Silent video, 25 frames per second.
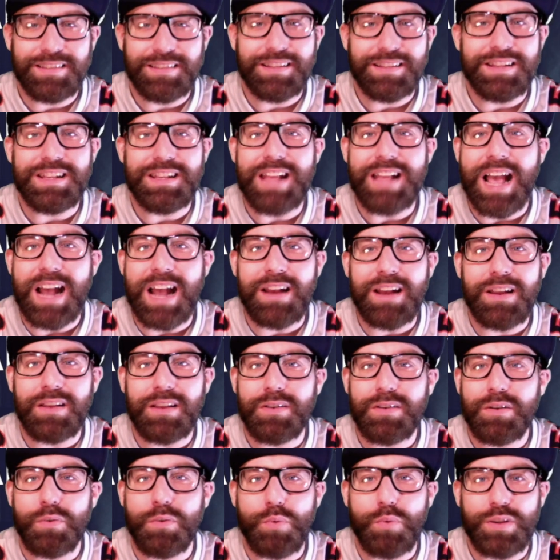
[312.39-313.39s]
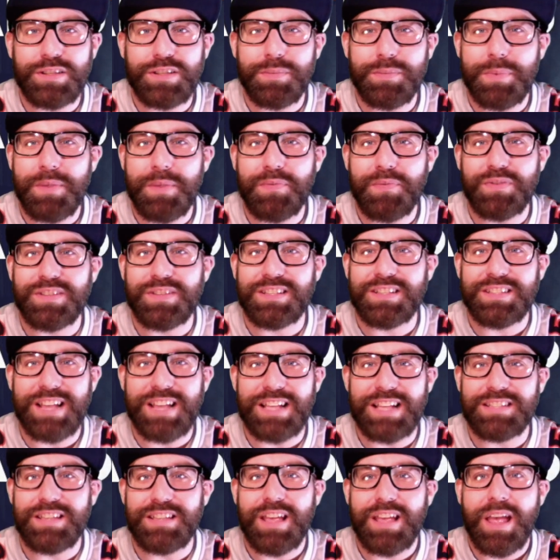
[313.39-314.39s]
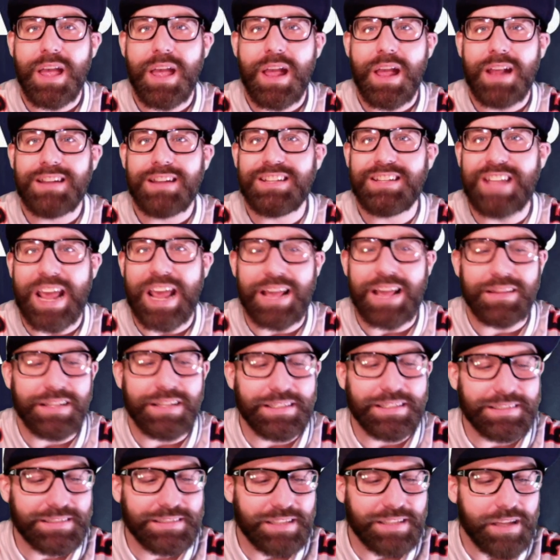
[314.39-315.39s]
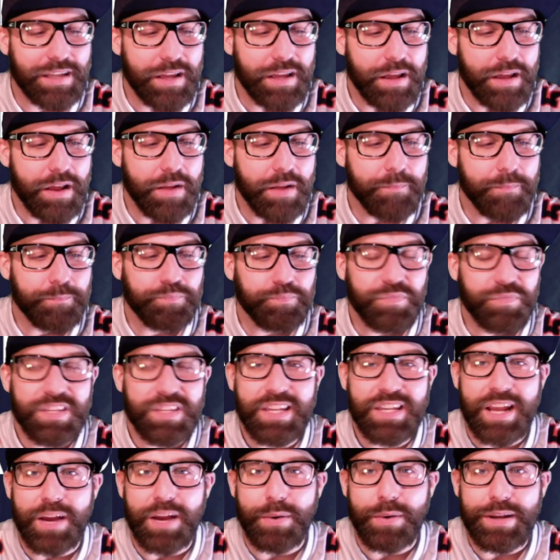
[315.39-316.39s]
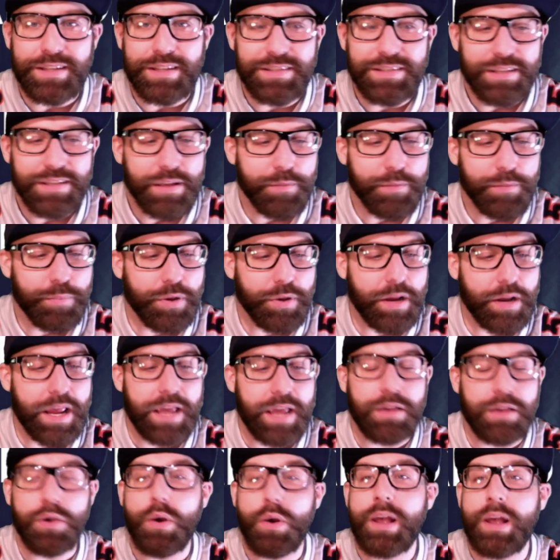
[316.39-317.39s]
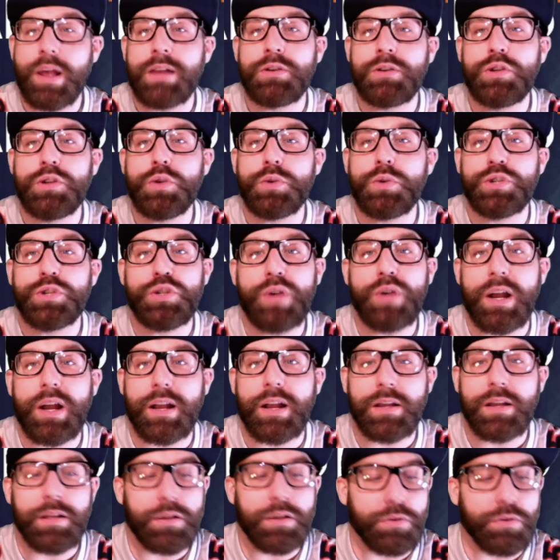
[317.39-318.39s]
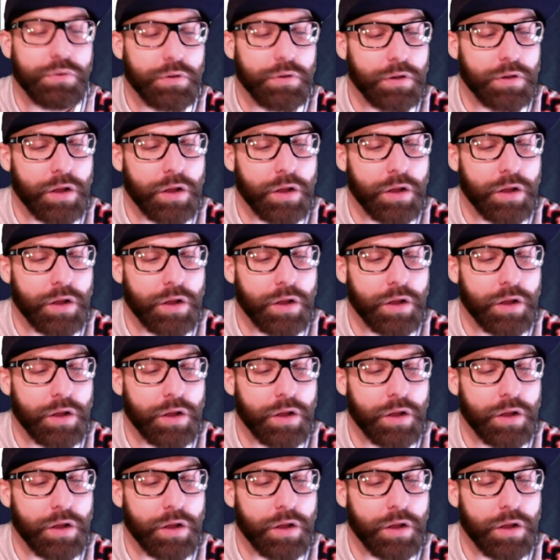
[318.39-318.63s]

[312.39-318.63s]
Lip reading: Not a recipe for success. Dallas, Garrett. But hey, go ahead and do what you got to do.